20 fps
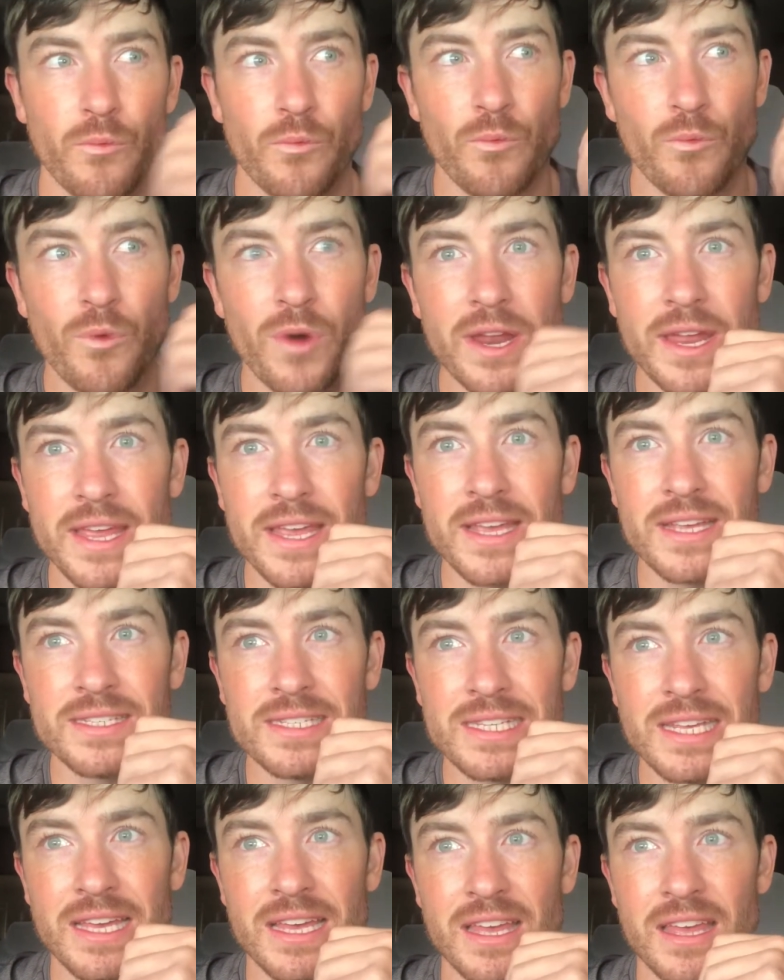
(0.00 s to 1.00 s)
What
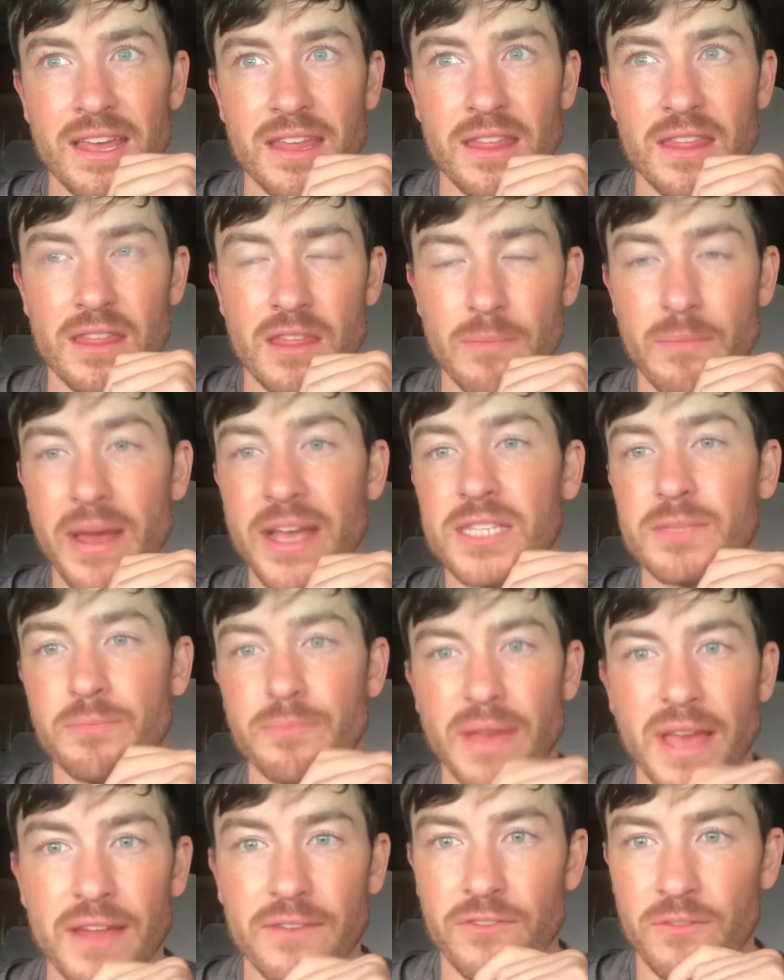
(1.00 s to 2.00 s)
is the best
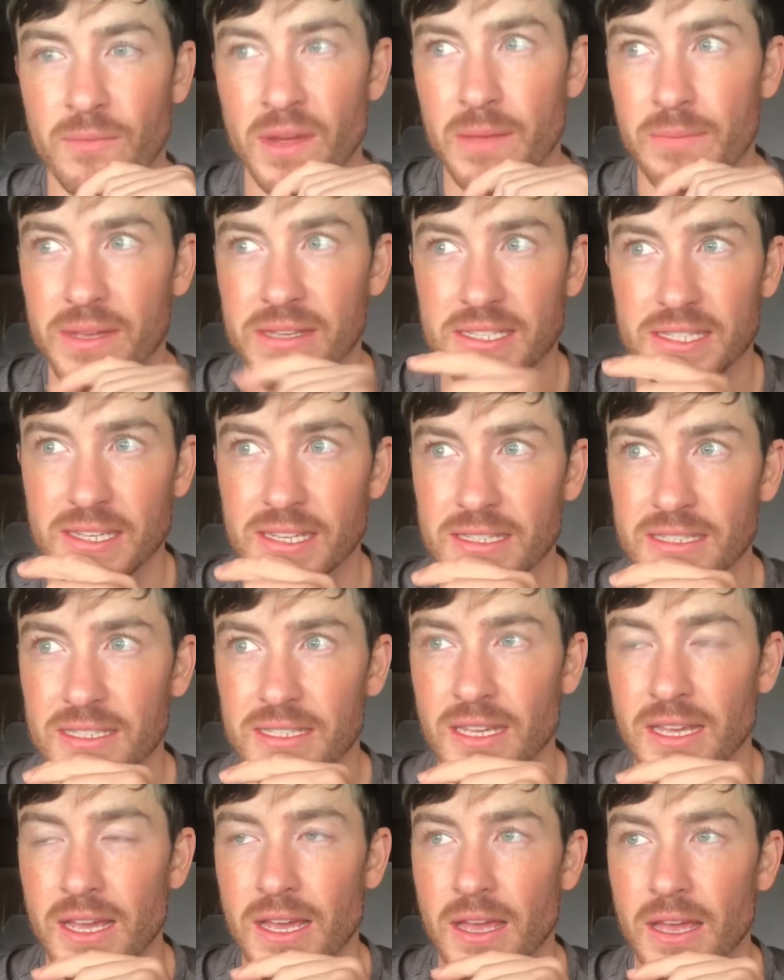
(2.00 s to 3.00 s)
bet for my business?
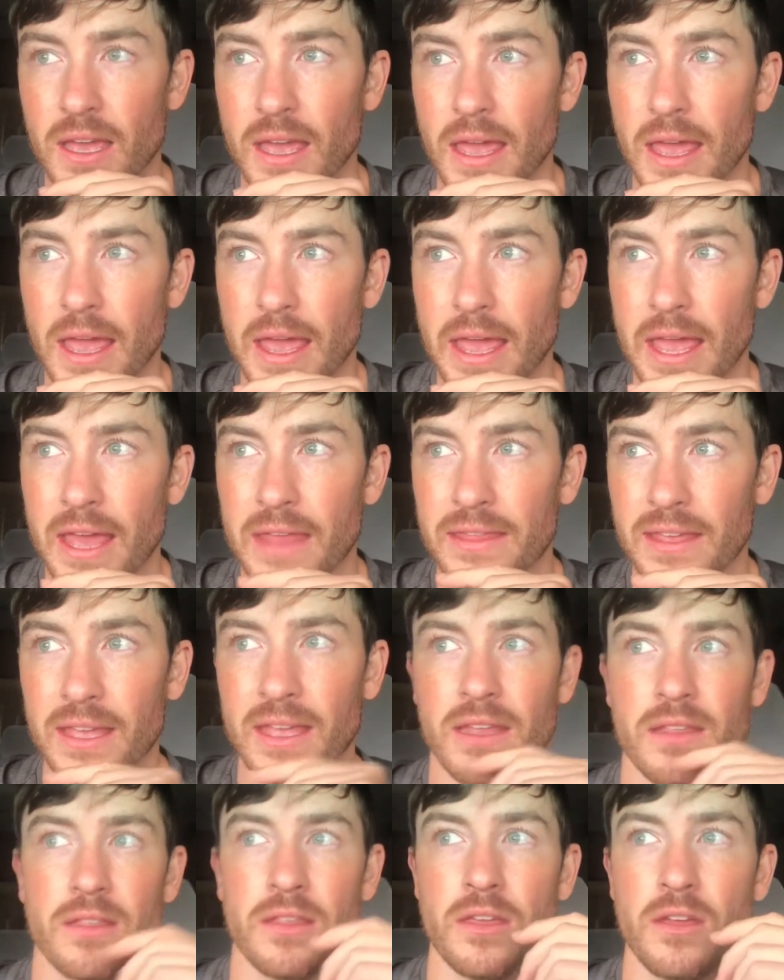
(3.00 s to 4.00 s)
And
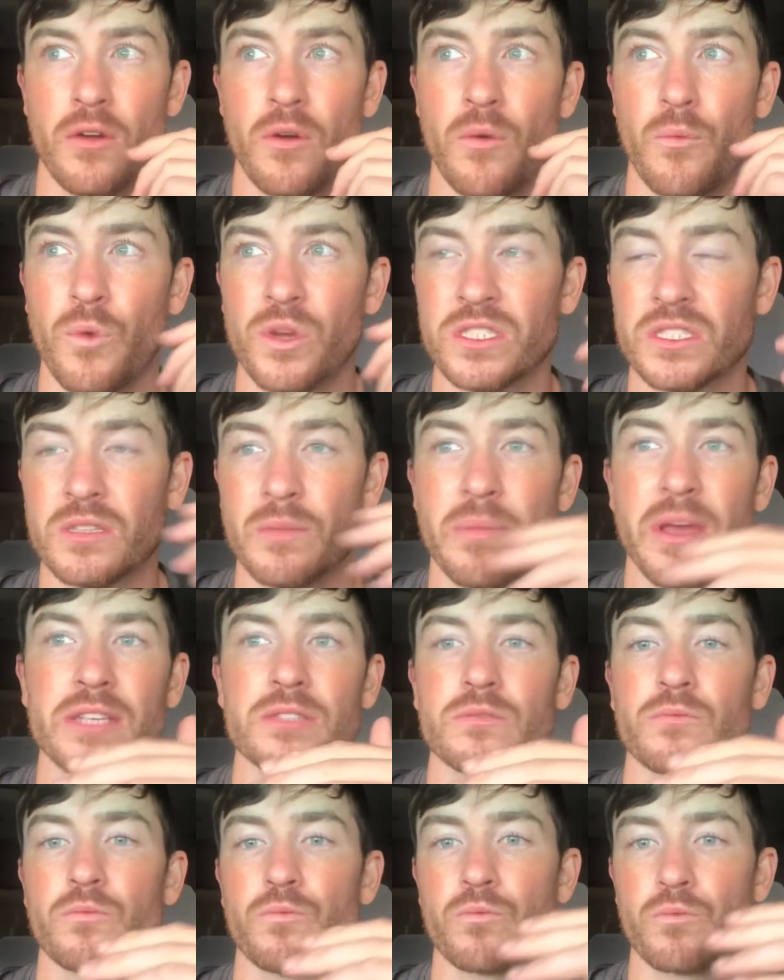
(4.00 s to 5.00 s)
what's the
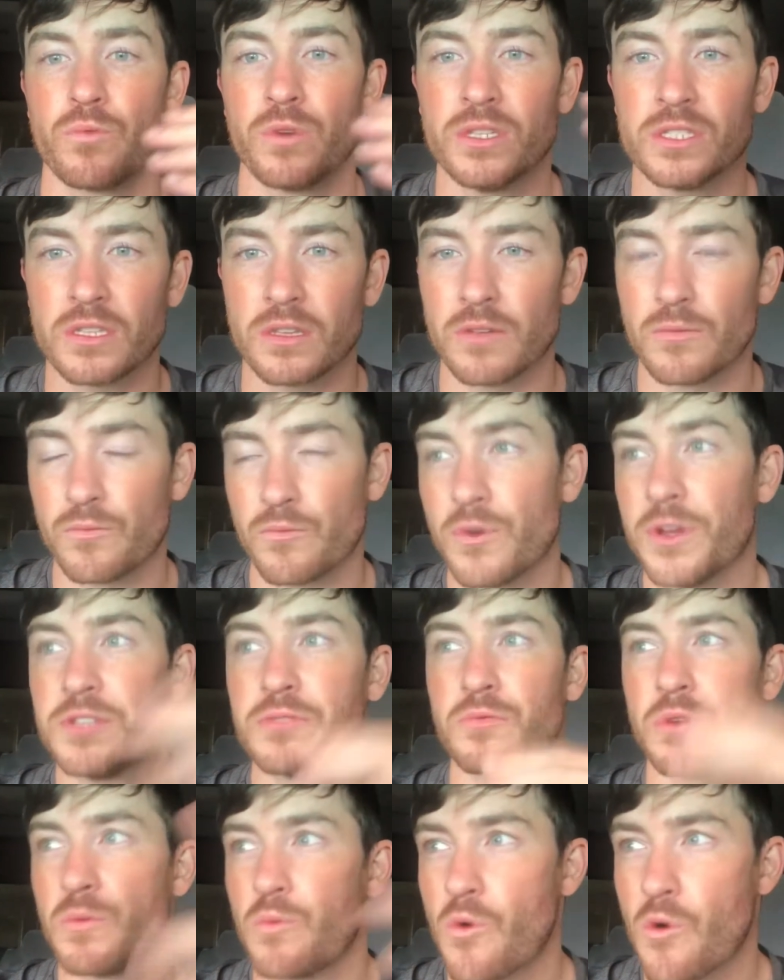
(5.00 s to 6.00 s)
best risk
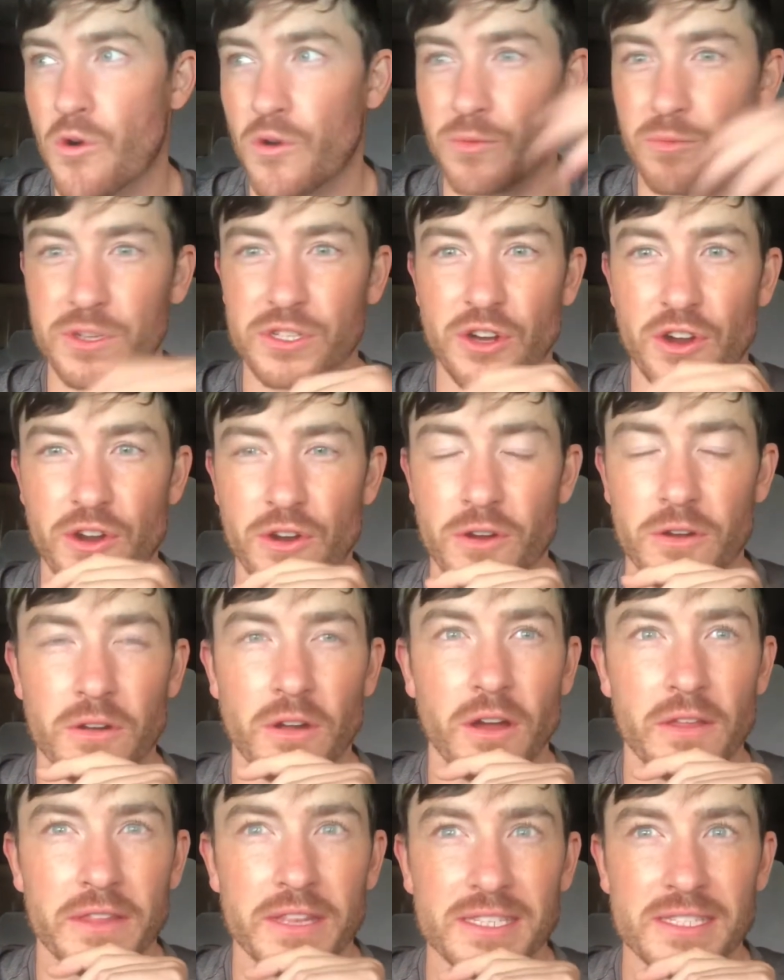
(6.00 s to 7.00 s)
reward return
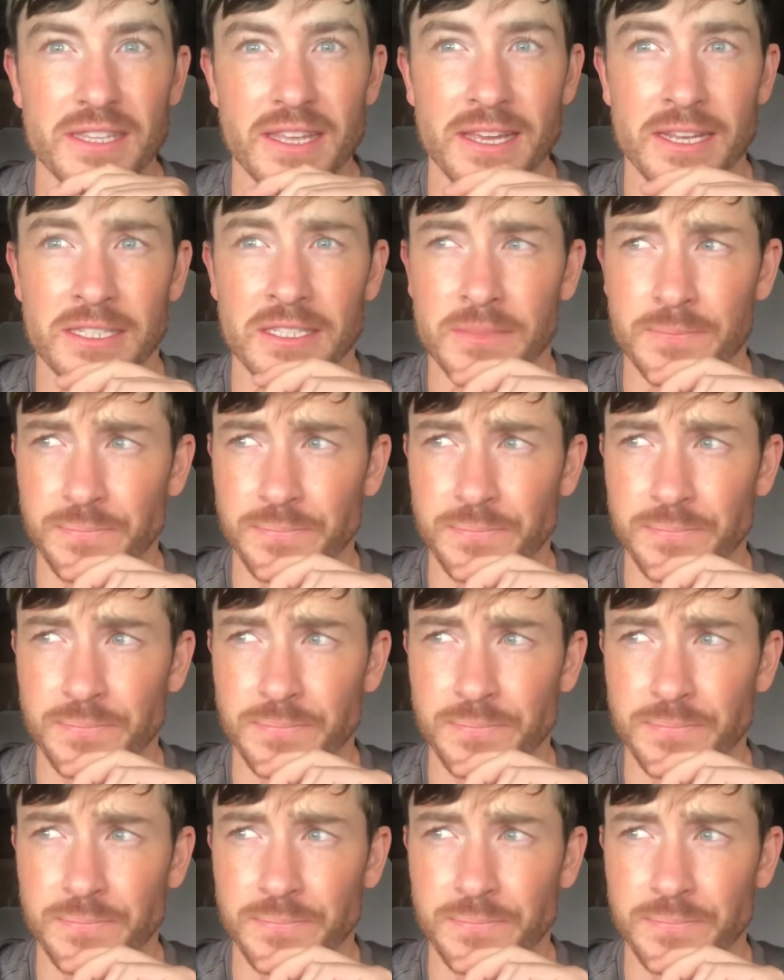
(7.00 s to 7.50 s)
on these things?